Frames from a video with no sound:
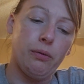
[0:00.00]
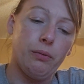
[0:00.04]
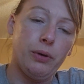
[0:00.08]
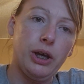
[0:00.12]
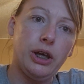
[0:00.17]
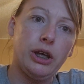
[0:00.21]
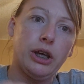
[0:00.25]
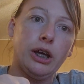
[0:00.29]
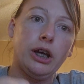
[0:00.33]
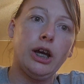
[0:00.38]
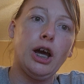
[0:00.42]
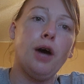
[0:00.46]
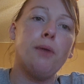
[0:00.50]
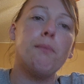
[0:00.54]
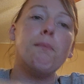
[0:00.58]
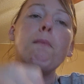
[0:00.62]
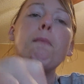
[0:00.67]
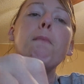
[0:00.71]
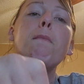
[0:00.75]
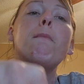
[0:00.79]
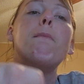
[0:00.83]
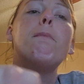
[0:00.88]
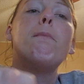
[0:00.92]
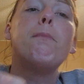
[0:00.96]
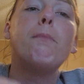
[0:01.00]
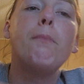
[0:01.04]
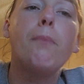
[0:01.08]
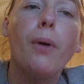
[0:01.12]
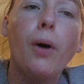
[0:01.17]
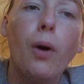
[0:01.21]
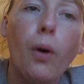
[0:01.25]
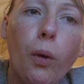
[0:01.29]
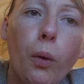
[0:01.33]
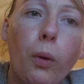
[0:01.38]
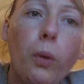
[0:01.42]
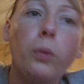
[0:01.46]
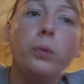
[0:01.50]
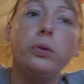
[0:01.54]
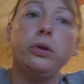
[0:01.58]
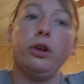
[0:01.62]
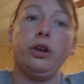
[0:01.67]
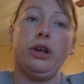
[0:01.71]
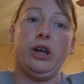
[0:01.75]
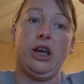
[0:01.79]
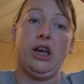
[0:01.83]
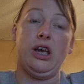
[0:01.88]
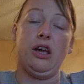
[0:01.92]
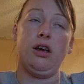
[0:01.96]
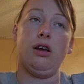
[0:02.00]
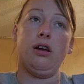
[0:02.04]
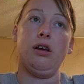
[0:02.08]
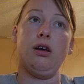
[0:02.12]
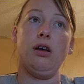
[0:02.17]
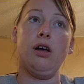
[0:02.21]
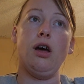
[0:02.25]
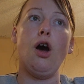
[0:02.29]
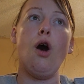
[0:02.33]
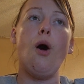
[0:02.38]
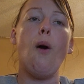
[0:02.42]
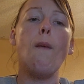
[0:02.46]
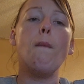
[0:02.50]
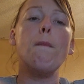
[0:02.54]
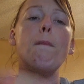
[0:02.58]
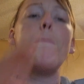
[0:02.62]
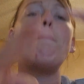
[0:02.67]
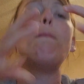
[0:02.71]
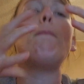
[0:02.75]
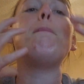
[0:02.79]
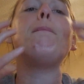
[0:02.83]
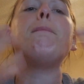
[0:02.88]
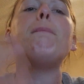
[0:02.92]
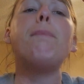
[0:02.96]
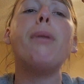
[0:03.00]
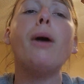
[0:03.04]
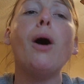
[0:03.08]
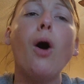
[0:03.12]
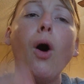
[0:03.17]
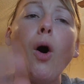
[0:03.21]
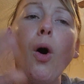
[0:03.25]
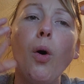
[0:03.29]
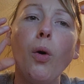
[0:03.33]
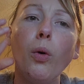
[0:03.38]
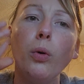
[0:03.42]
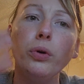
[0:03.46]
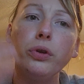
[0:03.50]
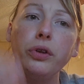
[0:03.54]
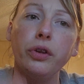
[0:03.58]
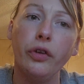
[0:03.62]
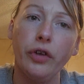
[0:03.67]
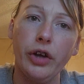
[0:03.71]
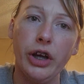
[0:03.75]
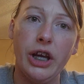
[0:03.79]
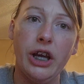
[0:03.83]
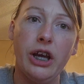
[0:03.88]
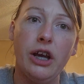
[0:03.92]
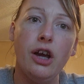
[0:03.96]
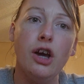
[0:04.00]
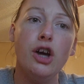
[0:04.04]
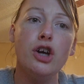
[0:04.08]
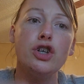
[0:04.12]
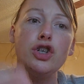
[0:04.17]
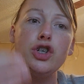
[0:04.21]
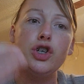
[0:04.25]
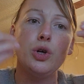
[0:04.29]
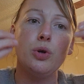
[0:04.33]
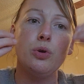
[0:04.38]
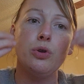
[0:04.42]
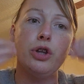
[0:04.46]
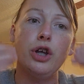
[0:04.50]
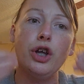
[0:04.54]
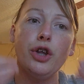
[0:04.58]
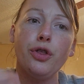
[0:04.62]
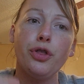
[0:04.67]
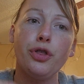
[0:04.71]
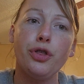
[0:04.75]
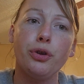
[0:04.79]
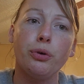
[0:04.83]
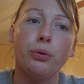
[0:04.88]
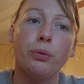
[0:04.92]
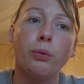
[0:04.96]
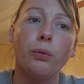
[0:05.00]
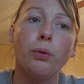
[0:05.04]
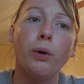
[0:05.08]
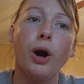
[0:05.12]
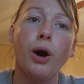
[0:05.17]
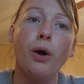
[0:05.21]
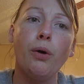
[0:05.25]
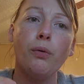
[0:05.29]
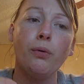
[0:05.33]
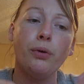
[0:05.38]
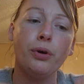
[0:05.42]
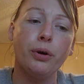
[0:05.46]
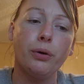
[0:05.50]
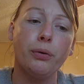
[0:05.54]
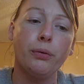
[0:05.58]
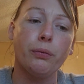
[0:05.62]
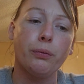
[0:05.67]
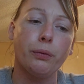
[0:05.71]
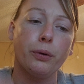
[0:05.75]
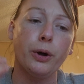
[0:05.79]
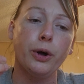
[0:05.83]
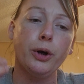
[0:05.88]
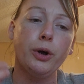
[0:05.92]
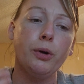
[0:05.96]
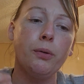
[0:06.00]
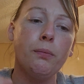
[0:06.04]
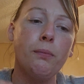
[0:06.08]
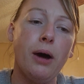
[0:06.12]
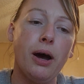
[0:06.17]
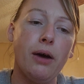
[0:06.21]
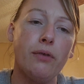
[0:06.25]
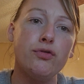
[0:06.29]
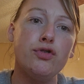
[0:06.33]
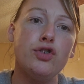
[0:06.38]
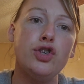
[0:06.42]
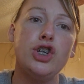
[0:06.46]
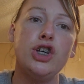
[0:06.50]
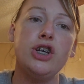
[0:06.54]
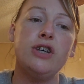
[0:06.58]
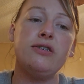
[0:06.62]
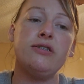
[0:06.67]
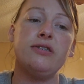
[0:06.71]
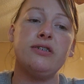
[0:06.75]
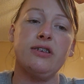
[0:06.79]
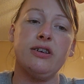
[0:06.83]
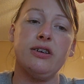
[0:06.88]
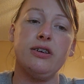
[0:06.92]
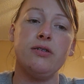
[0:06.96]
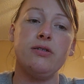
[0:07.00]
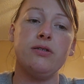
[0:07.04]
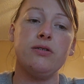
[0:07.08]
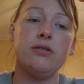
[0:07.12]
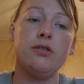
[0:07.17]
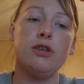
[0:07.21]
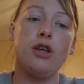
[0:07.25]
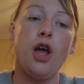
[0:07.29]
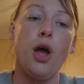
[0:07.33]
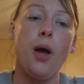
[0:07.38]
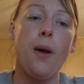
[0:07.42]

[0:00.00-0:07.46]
we can come boldly boldly to the throne room of Jesus.